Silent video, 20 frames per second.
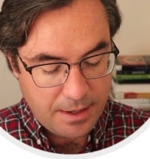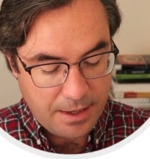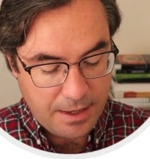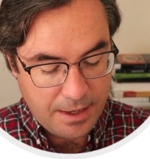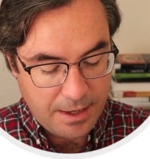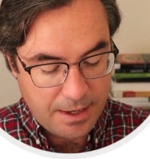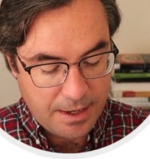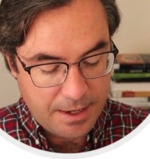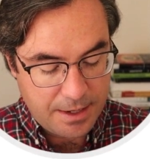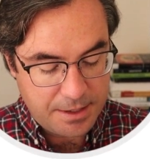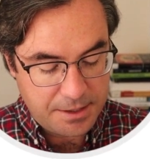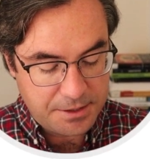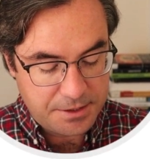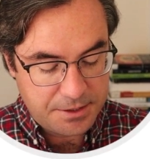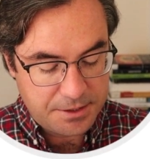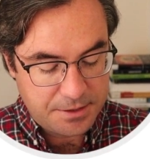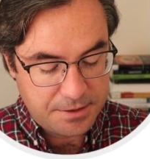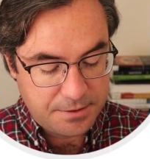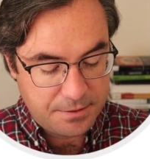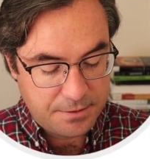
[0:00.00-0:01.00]
And
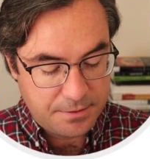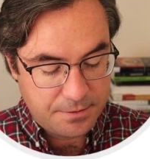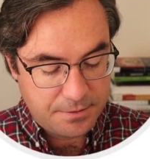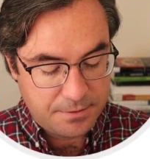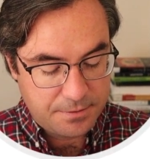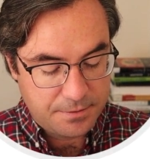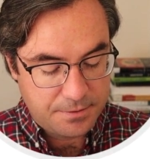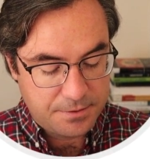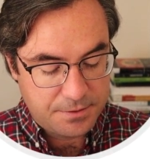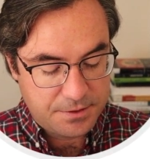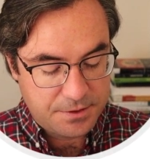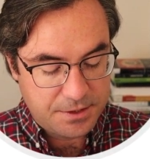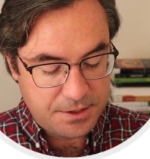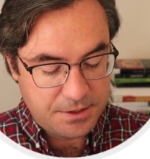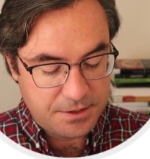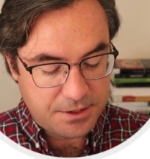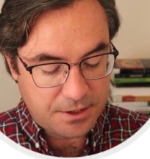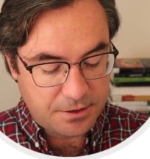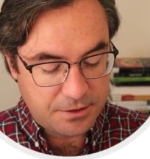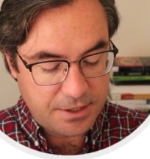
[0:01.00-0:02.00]

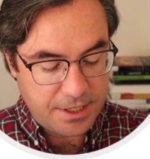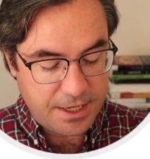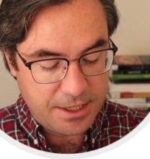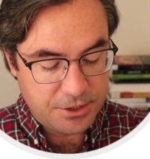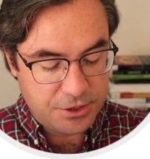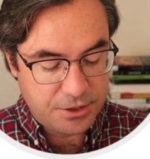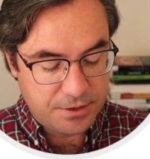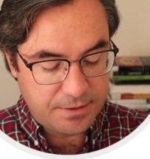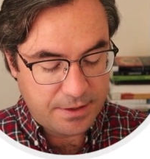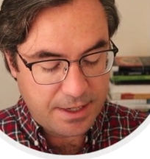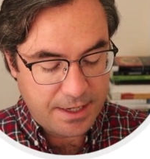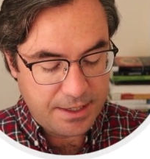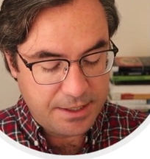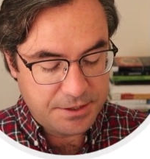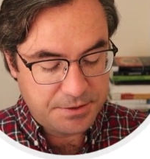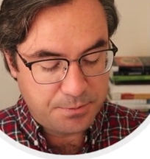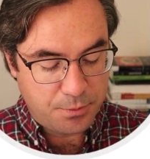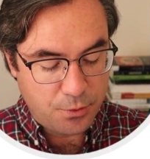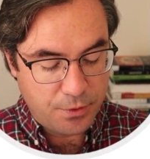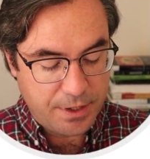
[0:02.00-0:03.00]
since our tangent line
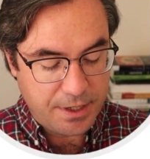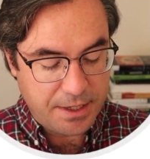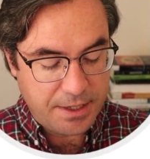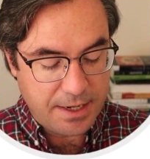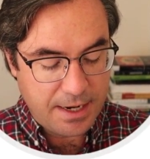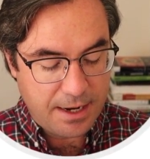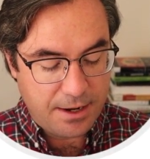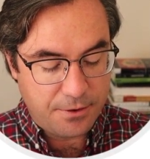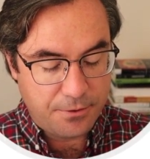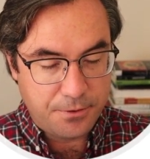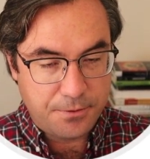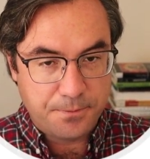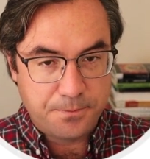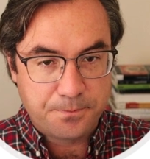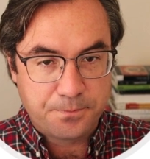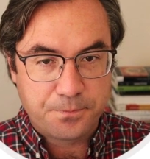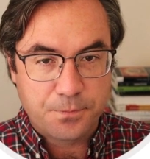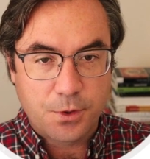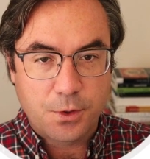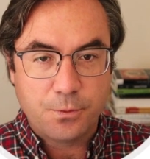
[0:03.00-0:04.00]
is pointing down,
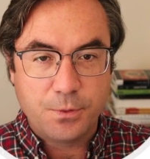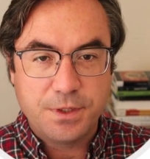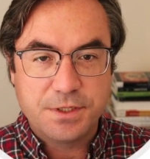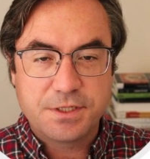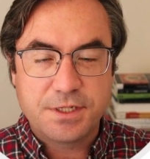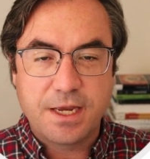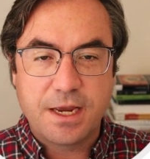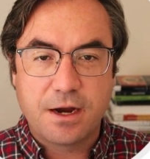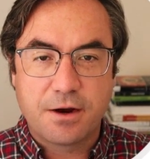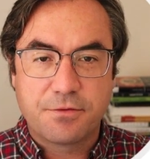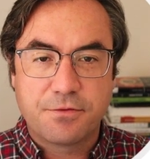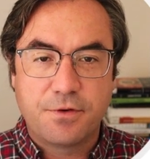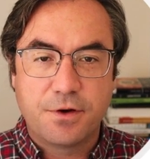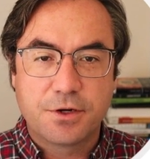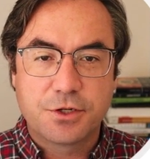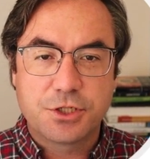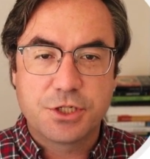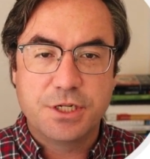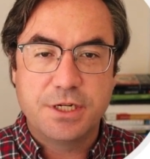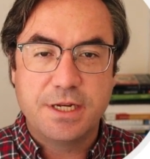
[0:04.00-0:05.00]
we say our
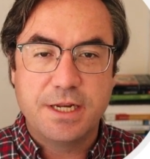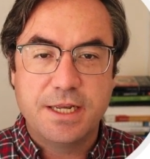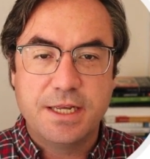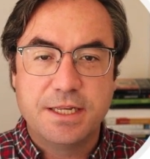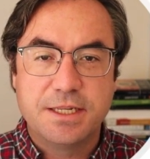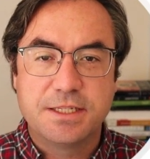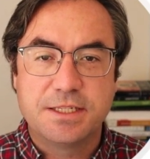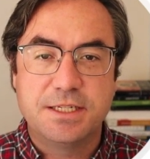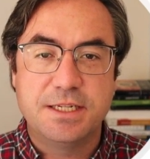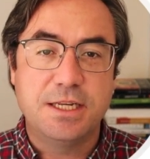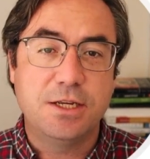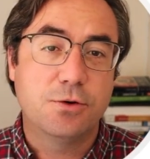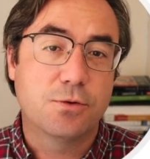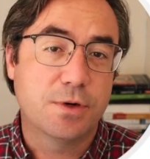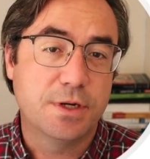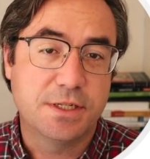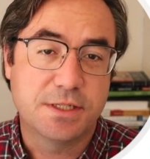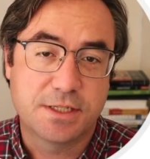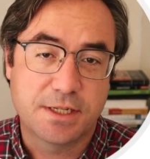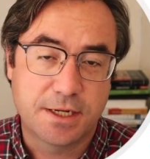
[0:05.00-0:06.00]
function is
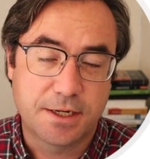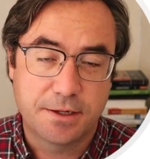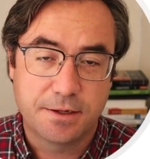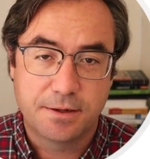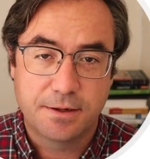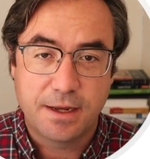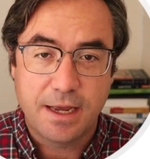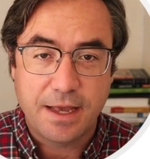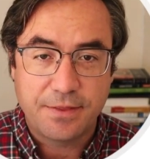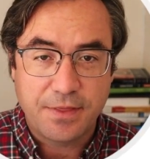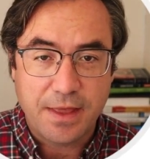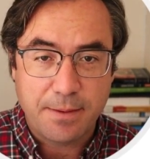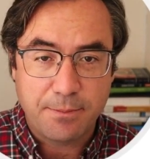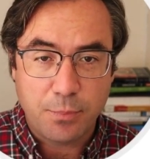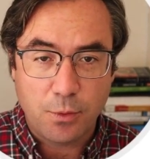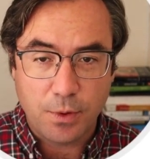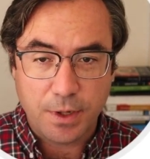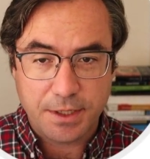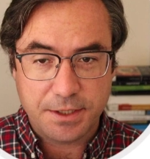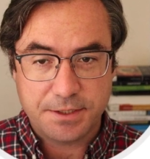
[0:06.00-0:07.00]
decreasing at that
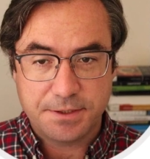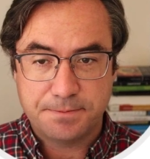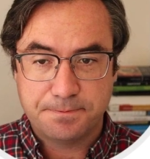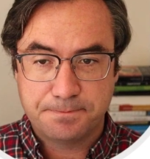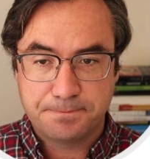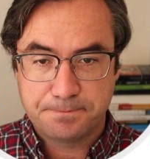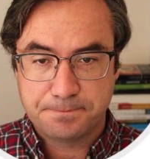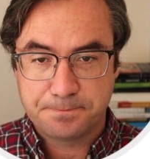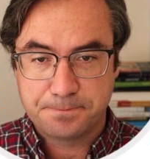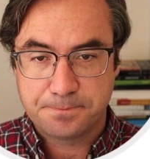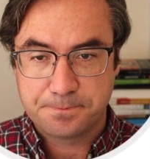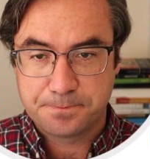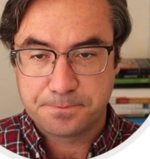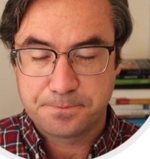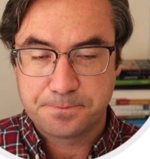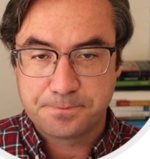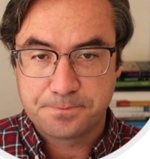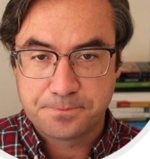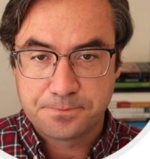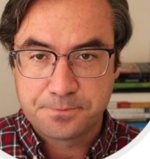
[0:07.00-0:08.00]
point.
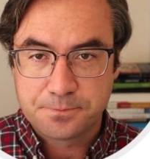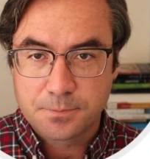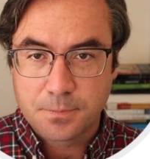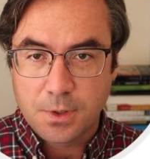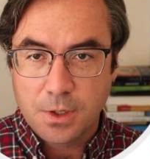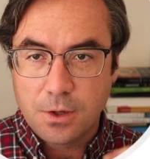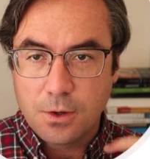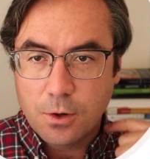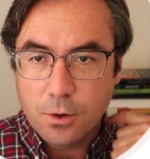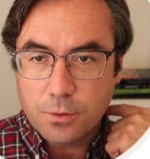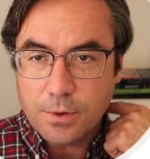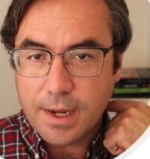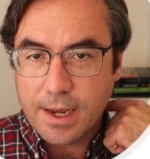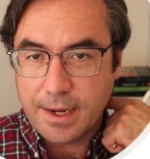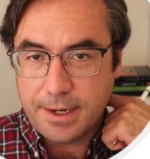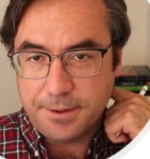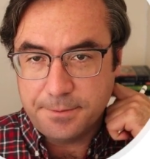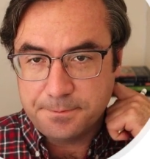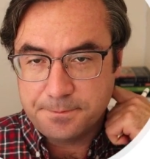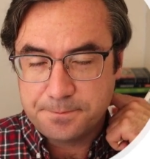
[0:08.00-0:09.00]

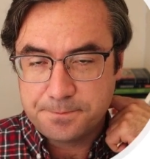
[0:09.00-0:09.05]
Okay.